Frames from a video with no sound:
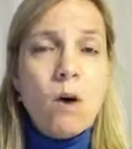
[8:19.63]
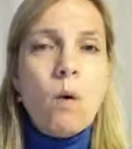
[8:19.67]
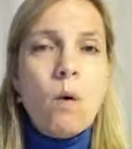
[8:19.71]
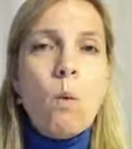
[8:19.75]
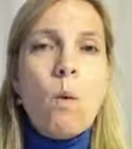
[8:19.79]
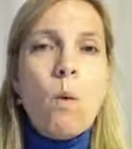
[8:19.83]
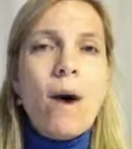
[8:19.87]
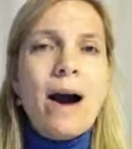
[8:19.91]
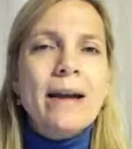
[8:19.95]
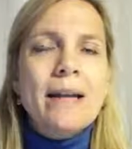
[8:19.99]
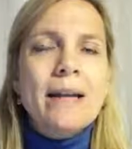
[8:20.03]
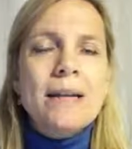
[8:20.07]

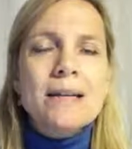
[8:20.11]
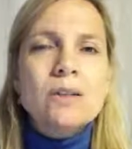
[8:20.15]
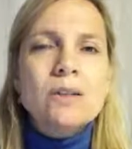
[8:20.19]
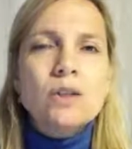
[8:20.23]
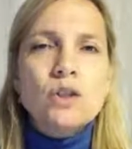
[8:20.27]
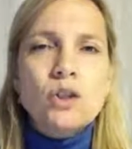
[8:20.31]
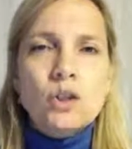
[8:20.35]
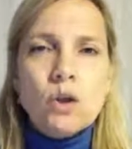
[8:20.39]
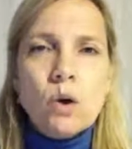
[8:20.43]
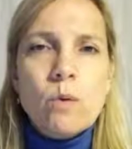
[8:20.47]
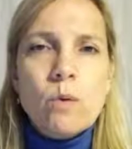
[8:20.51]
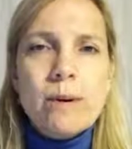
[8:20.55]
why it is
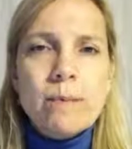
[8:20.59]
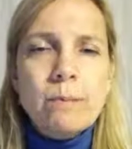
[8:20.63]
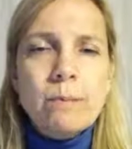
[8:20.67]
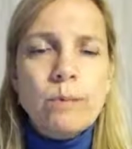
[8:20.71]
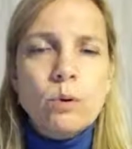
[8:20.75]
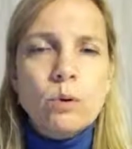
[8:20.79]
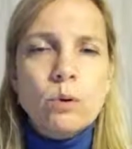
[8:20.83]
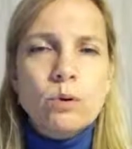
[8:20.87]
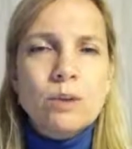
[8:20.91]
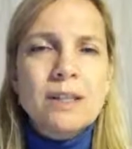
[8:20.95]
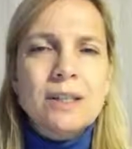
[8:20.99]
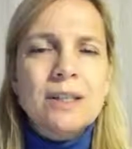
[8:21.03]
so
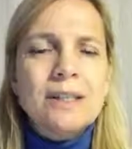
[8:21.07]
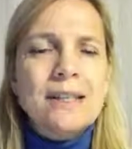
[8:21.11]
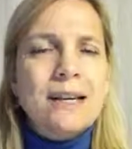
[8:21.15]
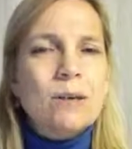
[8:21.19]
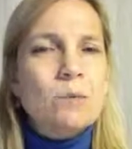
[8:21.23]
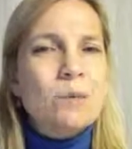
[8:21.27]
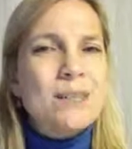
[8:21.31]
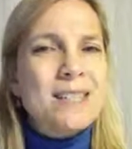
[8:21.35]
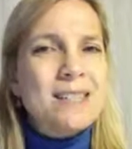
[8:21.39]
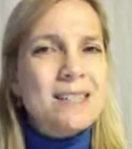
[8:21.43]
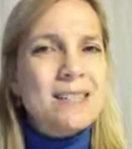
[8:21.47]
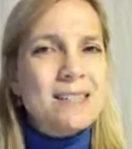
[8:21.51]
important
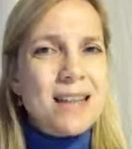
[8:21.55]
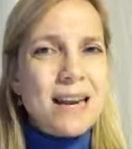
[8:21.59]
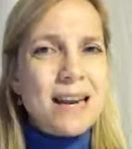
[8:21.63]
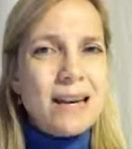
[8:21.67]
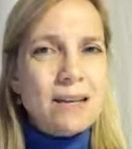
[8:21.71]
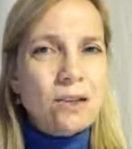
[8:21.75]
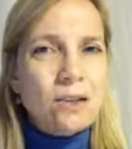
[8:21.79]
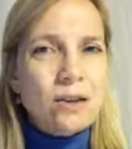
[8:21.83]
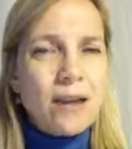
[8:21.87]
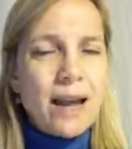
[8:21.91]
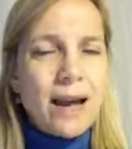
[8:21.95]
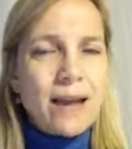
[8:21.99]
that we stay
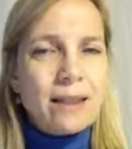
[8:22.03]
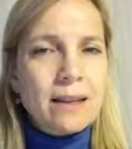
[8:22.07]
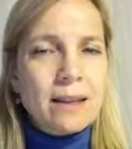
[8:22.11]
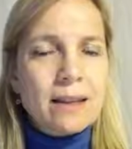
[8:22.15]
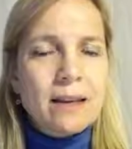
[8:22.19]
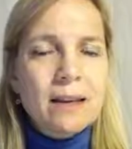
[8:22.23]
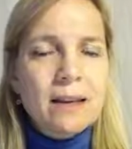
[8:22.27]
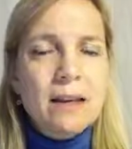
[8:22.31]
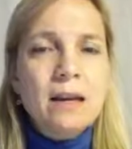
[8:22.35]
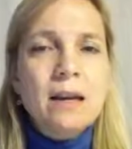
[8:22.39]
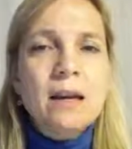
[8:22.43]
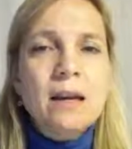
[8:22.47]
together,